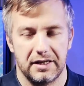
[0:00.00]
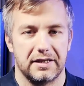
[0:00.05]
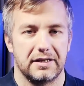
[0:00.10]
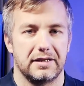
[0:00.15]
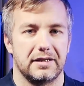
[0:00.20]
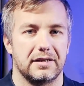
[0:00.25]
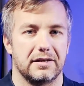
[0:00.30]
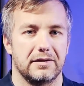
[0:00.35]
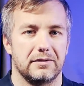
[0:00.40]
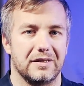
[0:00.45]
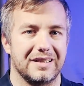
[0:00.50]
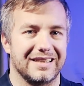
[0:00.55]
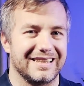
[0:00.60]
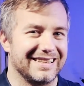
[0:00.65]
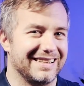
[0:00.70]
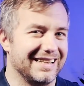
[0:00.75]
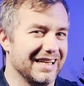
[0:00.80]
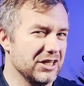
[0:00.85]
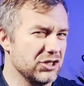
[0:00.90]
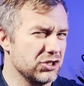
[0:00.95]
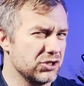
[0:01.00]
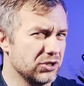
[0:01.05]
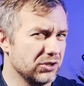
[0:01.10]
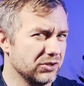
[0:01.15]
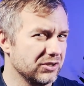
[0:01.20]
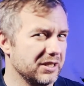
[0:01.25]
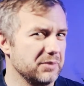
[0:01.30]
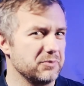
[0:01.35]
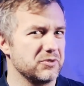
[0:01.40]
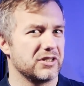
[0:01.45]
Now, they
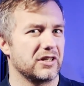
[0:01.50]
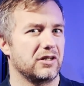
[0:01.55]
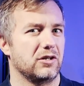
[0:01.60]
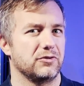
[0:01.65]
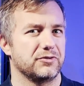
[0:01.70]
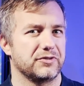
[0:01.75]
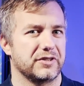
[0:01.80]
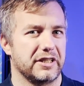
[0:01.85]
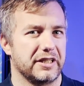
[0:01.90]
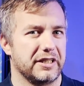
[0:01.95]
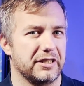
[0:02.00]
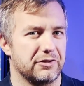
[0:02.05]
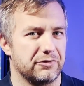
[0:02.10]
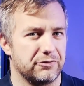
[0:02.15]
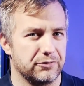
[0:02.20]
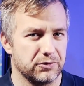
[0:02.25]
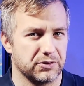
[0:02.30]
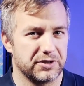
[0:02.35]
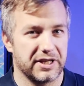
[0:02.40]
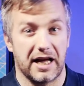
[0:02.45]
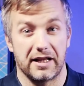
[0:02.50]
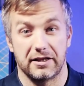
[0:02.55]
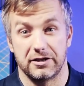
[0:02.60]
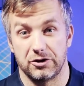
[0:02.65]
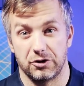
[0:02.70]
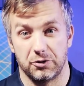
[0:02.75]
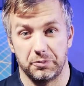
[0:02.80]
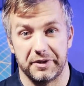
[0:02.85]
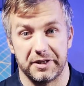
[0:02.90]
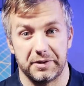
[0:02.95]
shot themselves in the foot a
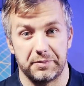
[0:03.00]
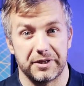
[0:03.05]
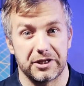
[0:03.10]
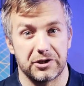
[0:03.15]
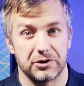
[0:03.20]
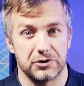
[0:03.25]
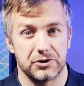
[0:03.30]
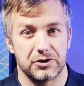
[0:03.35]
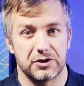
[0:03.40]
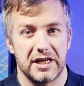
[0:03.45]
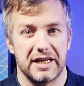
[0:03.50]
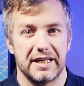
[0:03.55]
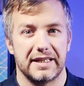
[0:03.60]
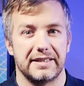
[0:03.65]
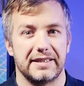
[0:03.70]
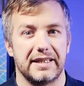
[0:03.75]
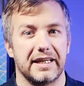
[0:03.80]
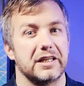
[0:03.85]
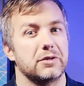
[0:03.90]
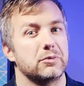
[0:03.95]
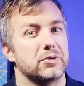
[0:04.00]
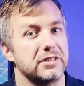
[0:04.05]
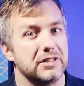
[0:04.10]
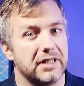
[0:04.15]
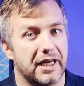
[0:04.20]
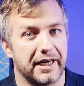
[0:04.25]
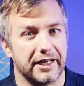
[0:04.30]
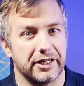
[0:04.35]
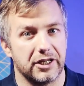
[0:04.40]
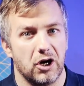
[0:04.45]
little bit because they
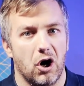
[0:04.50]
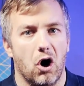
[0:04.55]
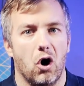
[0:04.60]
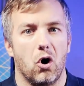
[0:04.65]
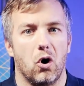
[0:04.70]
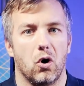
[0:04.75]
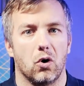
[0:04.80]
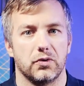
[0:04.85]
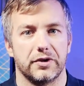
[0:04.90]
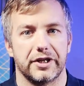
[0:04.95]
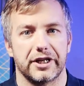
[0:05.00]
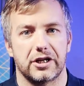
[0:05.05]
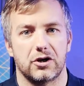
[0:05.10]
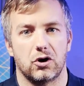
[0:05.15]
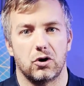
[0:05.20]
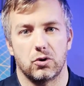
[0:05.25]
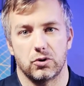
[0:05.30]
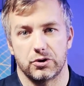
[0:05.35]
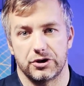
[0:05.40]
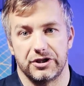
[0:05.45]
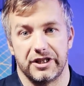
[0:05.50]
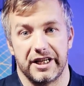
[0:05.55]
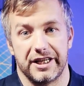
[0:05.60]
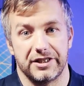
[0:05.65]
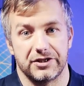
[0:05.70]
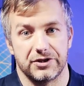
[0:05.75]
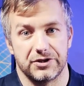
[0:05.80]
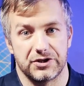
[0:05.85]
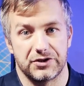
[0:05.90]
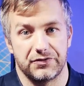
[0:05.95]
rely on the
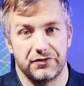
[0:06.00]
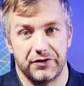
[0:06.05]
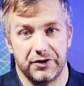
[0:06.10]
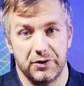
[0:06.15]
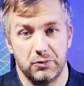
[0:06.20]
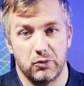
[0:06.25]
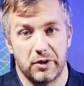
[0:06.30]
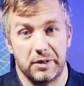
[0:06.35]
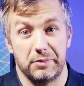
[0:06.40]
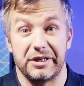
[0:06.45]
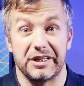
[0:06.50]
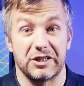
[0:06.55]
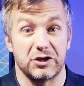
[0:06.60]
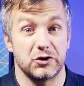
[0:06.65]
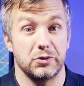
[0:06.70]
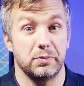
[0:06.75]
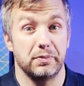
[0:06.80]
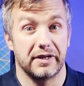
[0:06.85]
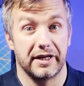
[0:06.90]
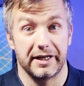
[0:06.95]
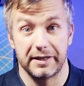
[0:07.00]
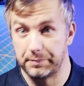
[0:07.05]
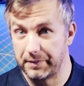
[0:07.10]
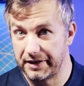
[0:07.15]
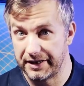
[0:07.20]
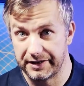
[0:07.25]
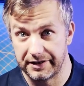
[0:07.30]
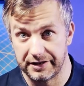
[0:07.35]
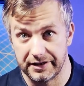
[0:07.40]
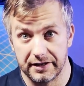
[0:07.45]
coordinator's firmware being supplied
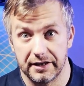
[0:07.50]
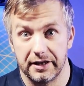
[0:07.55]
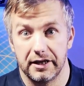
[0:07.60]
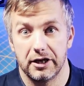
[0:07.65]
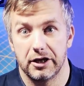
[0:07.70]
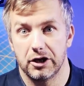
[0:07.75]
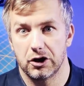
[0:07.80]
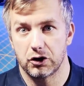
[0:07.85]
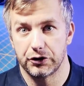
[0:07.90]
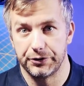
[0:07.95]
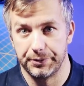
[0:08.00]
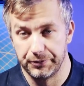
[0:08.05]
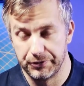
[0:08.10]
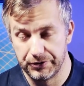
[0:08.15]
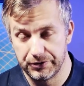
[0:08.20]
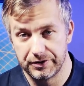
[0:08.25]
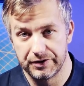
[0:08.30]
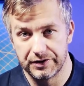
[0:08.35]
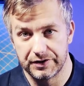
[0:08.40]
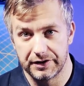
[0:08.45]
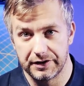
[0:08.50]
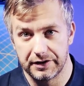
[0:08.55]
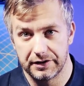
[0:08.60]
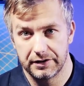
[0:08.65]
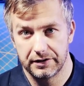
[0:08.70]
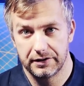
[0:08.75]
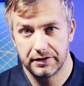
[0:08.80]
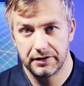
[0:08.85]
by the community.